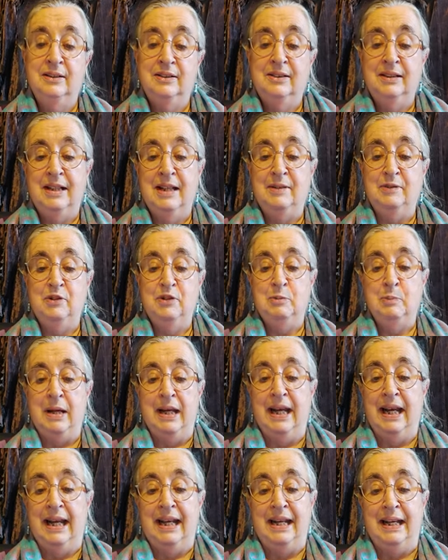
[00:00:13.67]
to give to
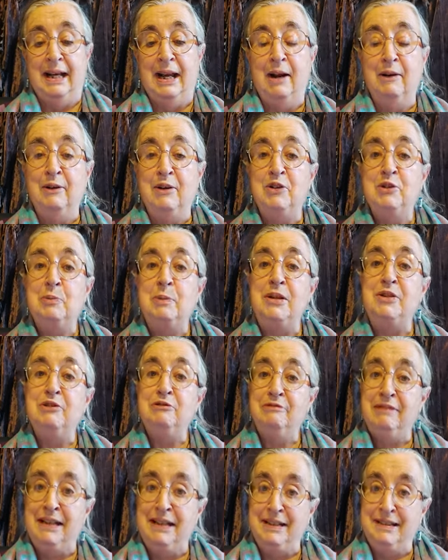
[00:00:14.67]
me and encourage me
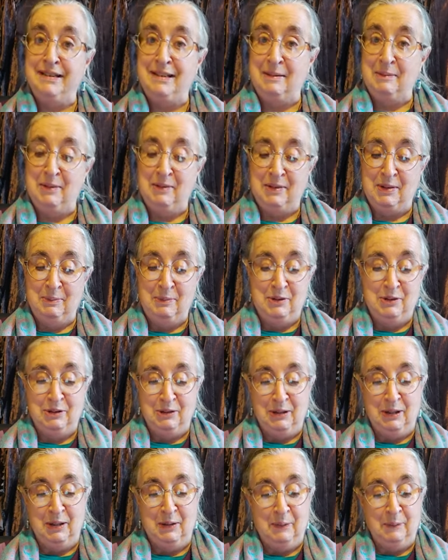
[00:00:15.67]
to read some of them to
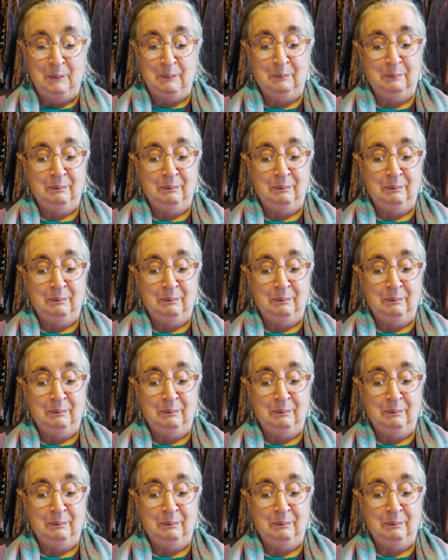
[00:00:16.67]
you.